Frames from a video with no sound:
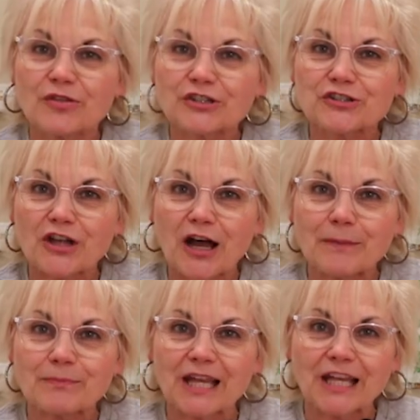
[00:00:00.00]
there's the
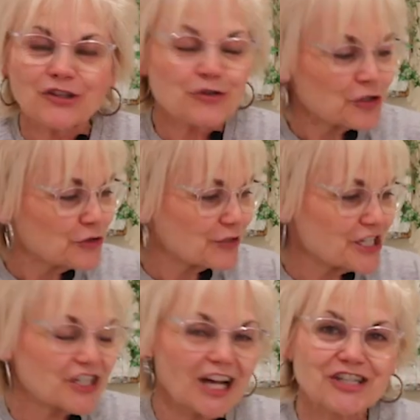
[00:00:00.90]
hot pink. You can
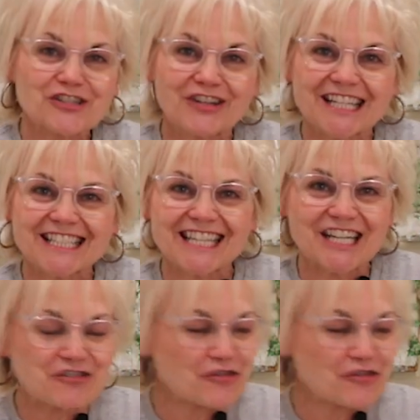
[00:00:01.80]
reach out to us at